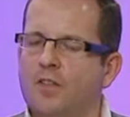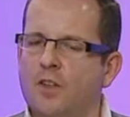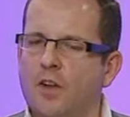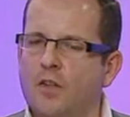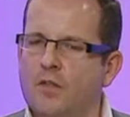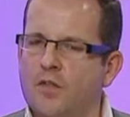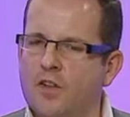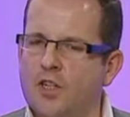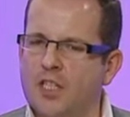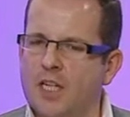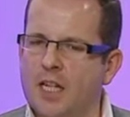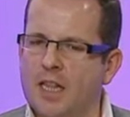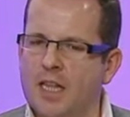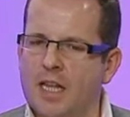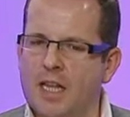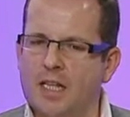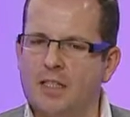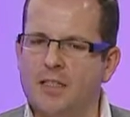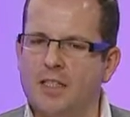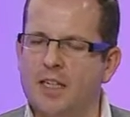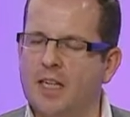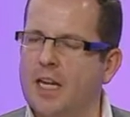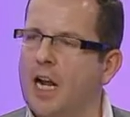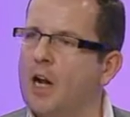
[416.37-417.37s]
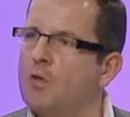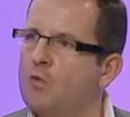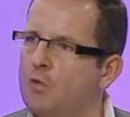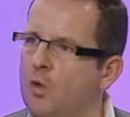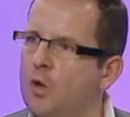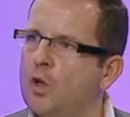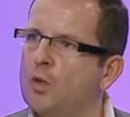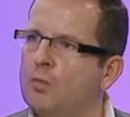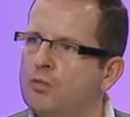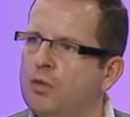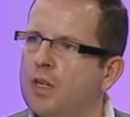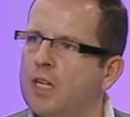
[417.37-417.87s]
you've got Virgin Atlantic and
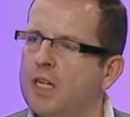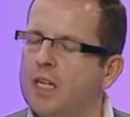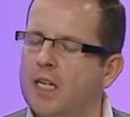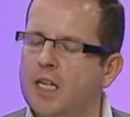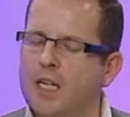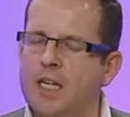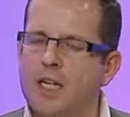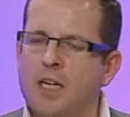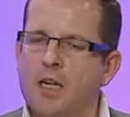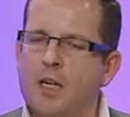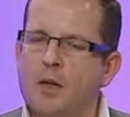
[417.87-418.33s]
Royal Brunei.